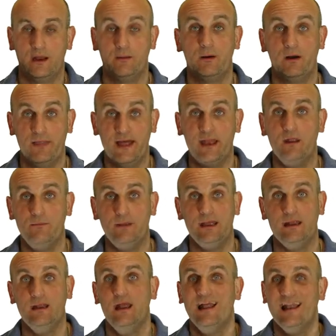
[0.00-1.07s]
Now, by that I
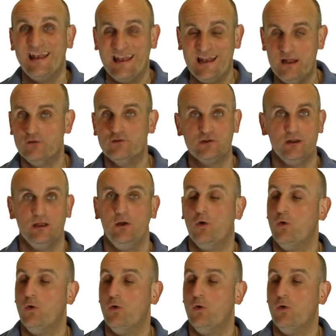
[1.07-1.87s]
mean, literally,